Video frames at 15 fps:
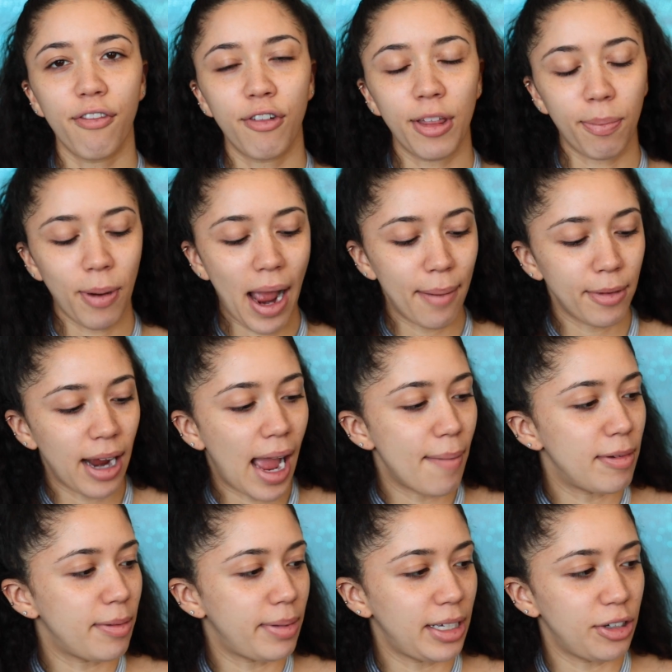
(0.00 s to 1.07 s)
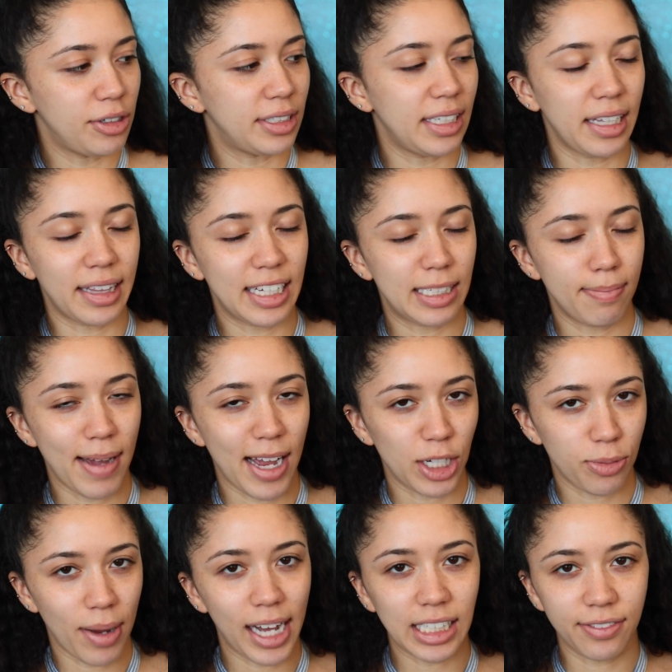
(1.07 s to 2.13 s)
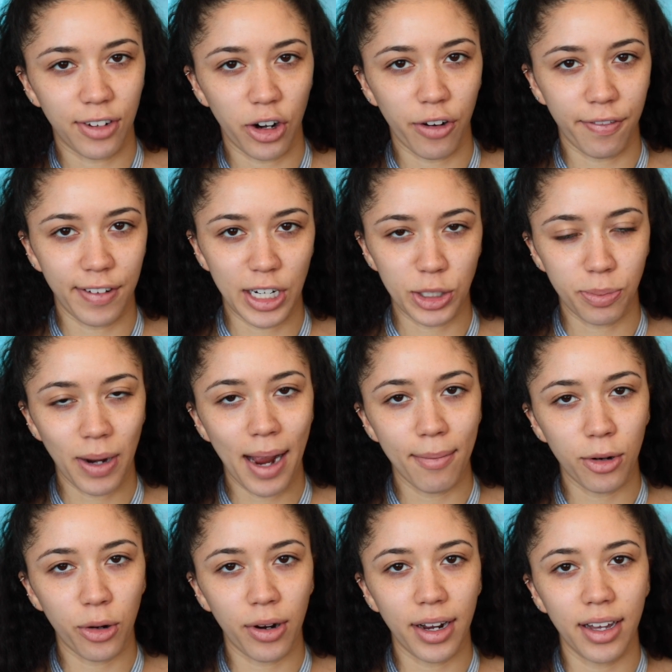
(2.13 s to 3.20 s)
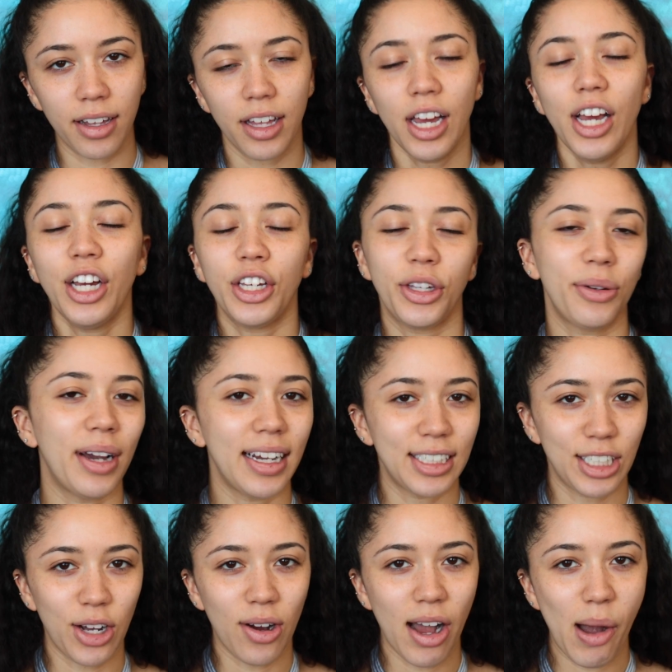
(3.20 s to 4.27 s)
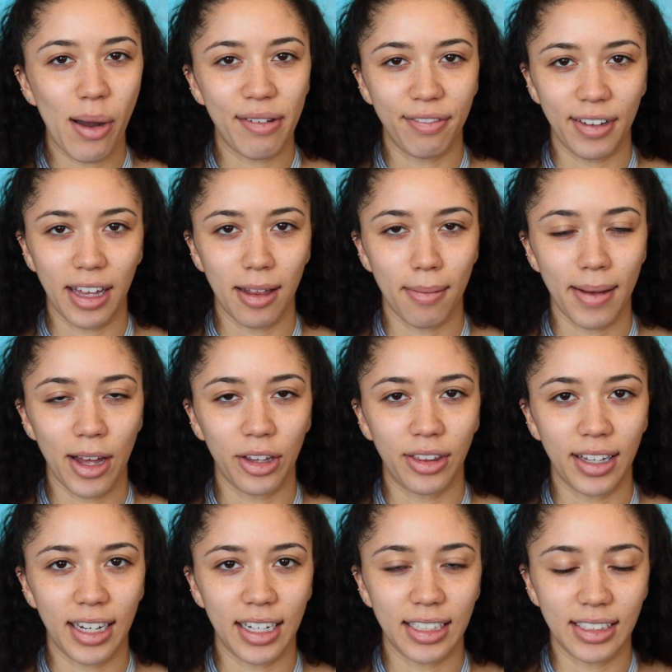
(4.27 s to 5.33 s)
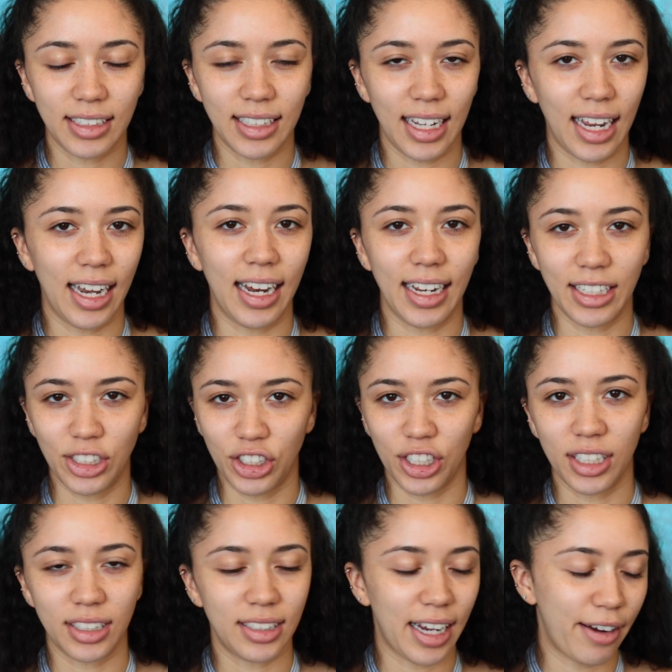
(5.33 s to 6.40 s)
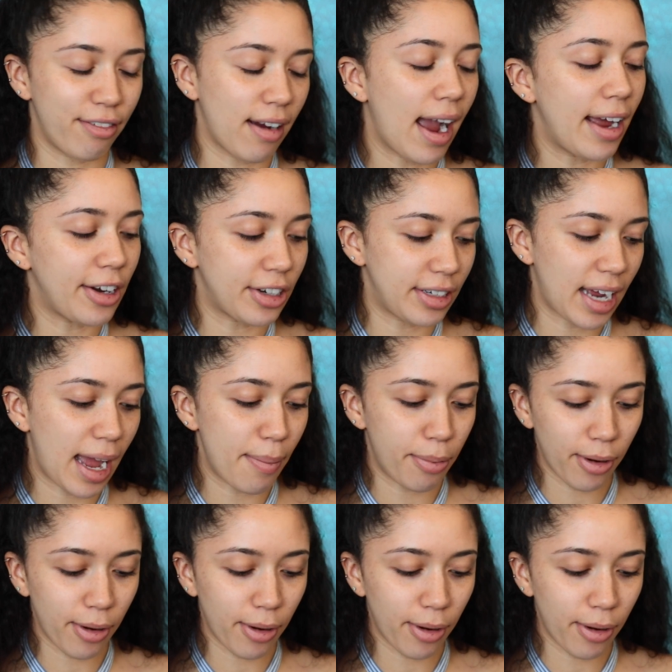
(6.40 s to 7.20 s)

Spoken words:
off with primer, I'm going to be using the Smashbox Photo Finish Primer Oil. You guys know how I feel about this. It is just a ride or die